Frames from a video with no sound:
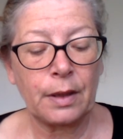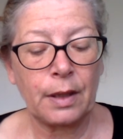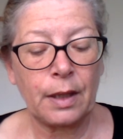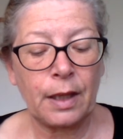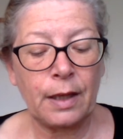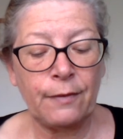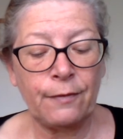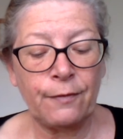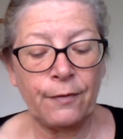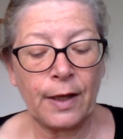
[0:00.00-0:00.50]

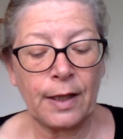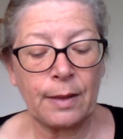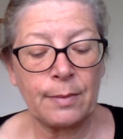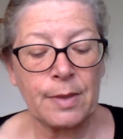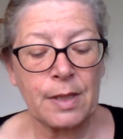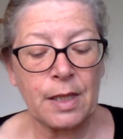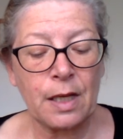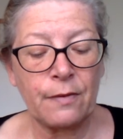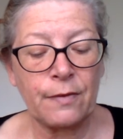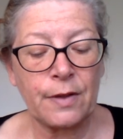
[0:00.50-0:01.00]
He flung
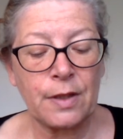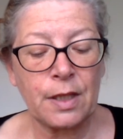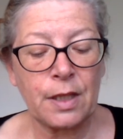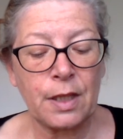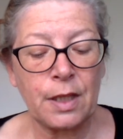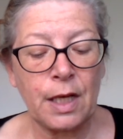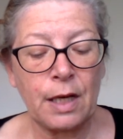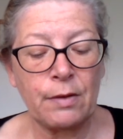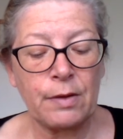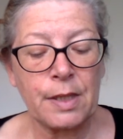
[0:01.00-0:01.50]
himself into the
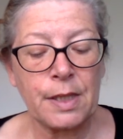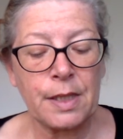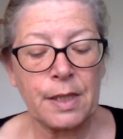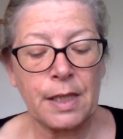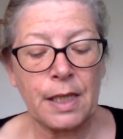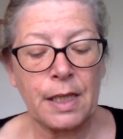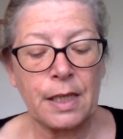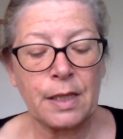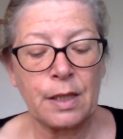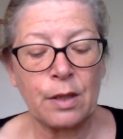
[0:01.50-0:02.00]
nearest
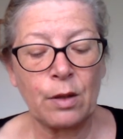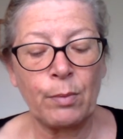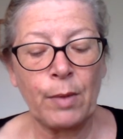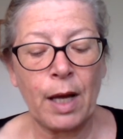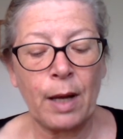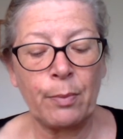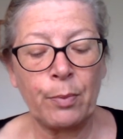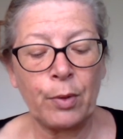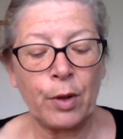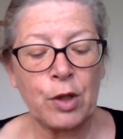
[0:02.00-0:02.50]
seat, and on my
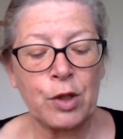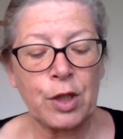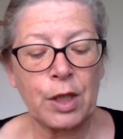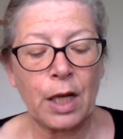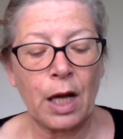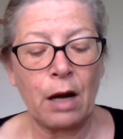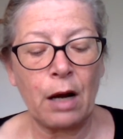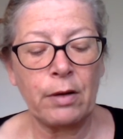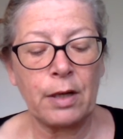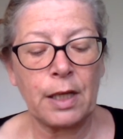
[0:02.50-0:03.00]
approaching
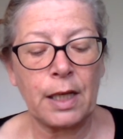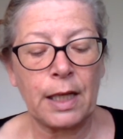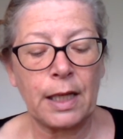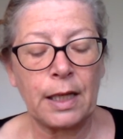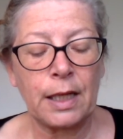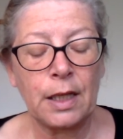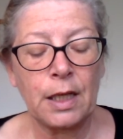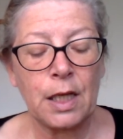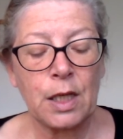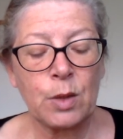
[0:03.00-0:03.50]
hurriedly
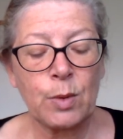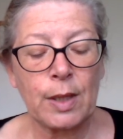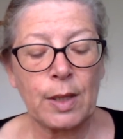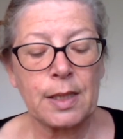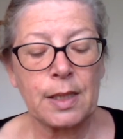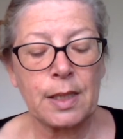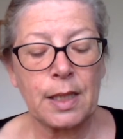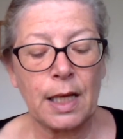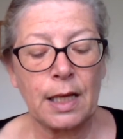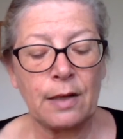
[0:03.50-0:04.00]
to
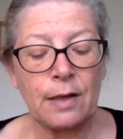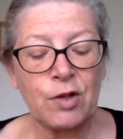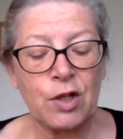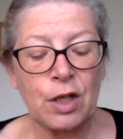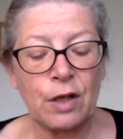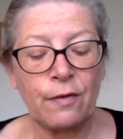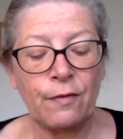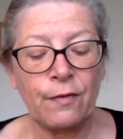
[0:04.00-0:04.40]
ascertain if she had